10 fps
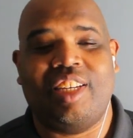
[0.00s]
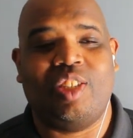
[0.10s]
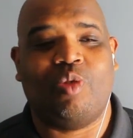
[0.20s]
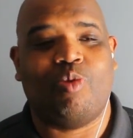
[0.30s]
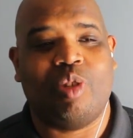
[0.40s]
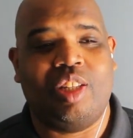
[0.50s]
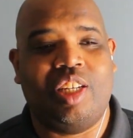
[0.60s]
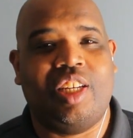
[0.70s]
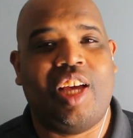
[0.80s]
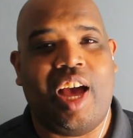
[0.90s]
is really
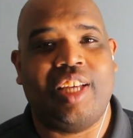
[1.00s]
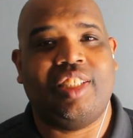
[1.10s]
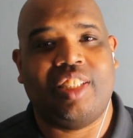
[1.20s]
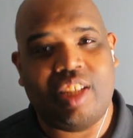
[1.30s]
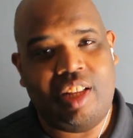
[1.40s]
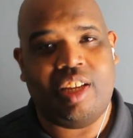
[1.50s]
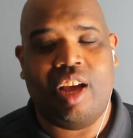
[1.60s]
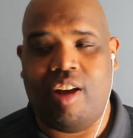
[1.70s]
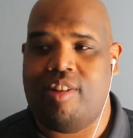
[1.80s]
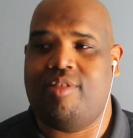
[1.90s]
Godzilla,
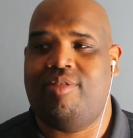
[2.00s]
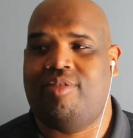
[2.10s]
y'all.